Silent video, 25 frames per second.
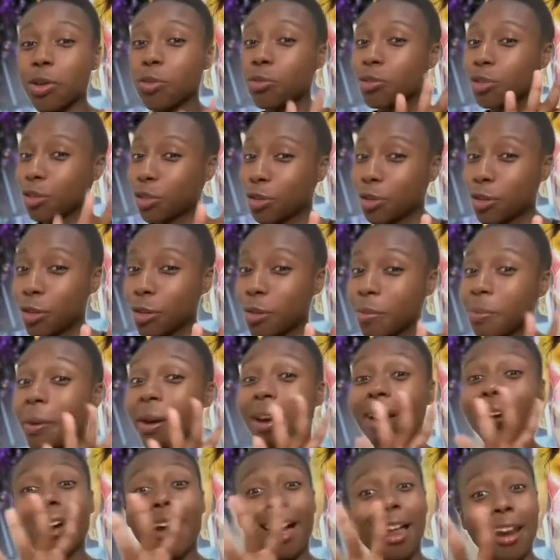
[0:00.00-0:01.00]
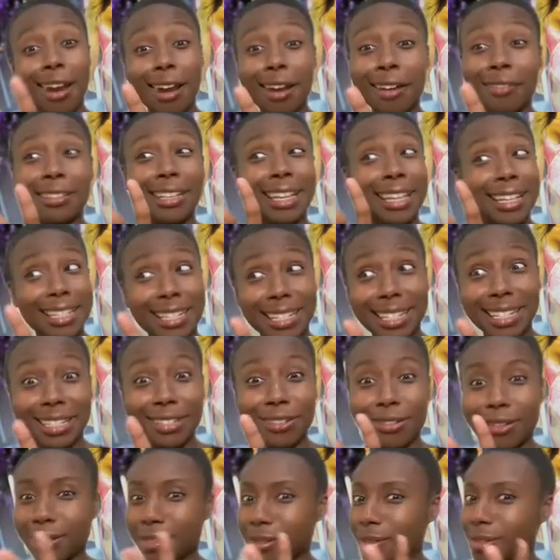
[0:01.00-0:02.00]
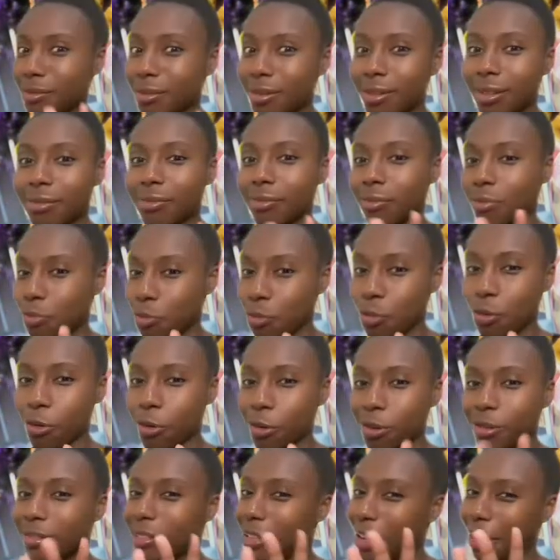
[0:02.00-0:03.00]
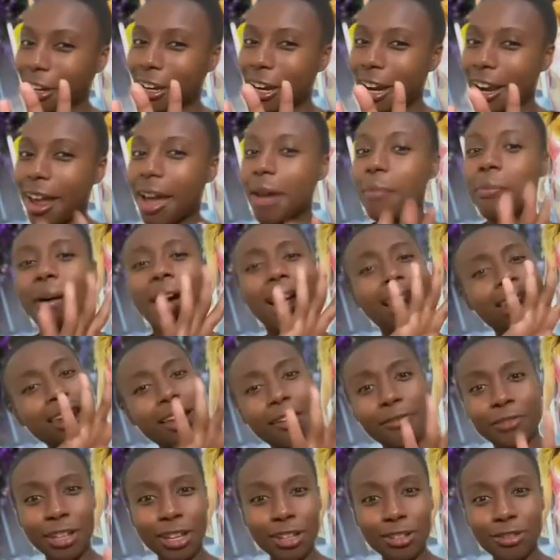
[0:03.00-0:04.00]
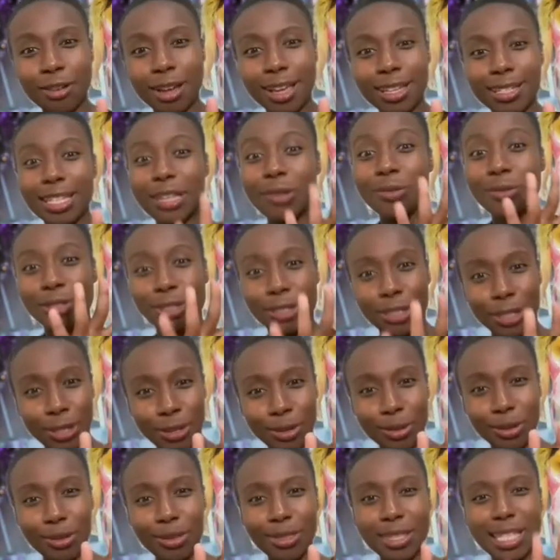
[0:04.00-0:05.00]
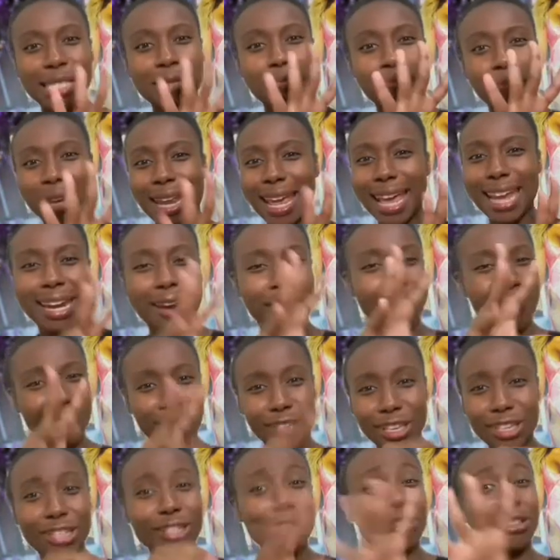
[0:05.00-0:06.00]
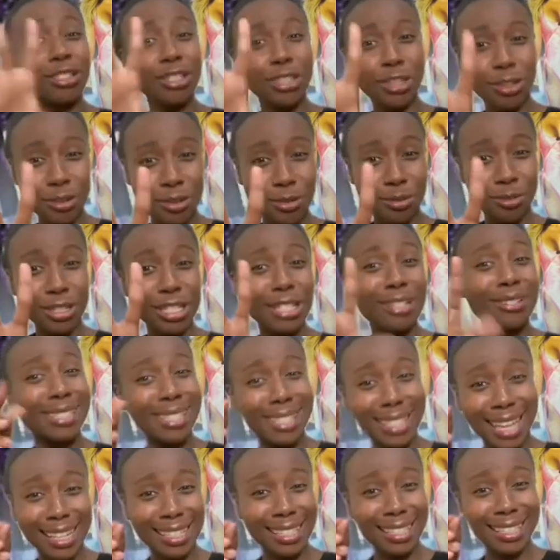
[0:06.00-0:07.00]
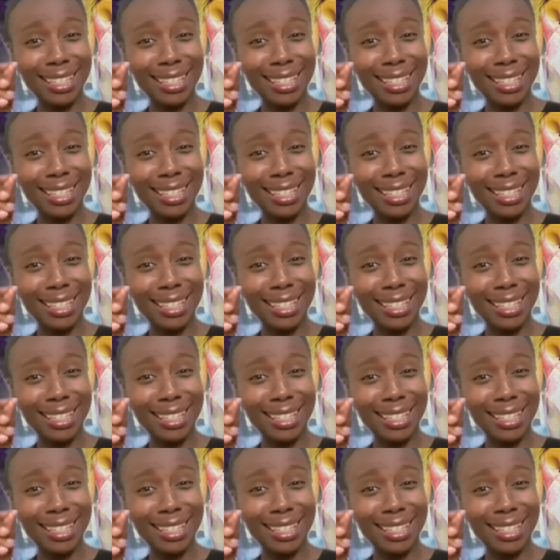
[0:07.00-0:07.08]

cute, but I loved Indiyah's dress more, not gonna lie. But I loved her dress. It was cute, the split and everything. She looked cute. She looked sexy.